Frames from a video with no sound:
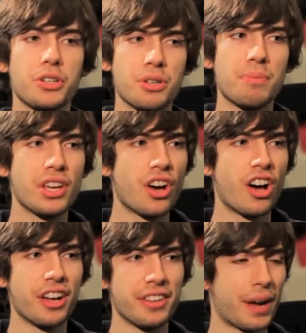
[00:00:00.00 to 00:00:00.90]
pushed me
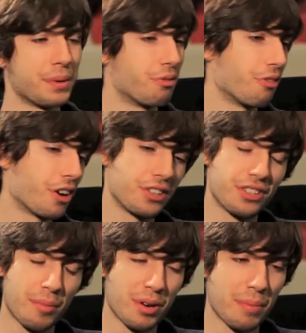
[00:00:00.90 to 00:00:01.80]
on that I was very
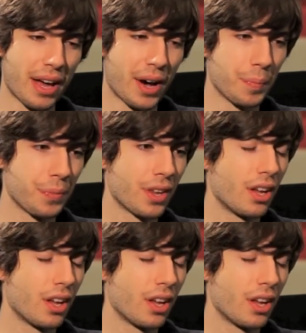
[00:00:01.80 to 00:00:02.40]
stubborn about